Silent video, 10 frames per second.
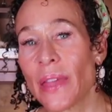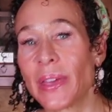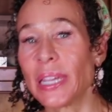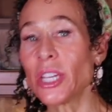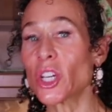
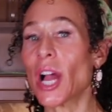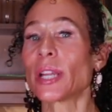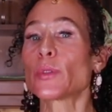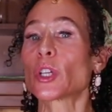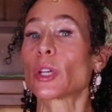that each
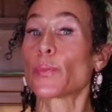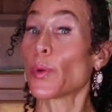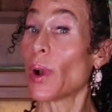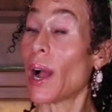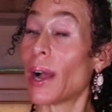item should,
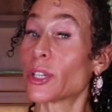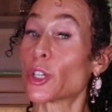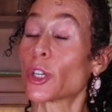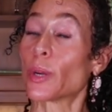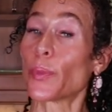compri
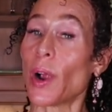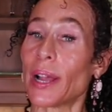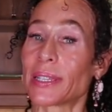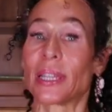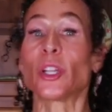should
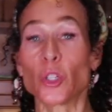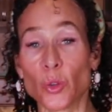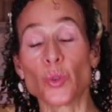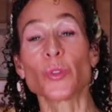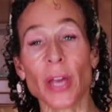comprise in a
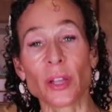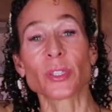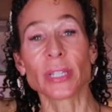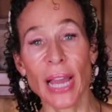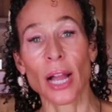
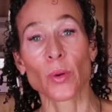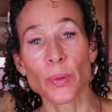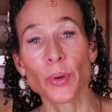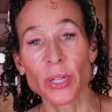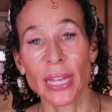2,000
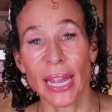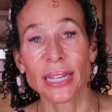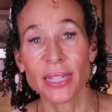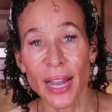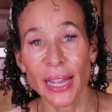calorie per
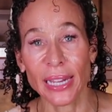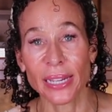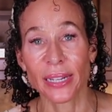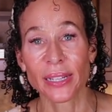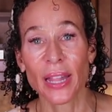day diet.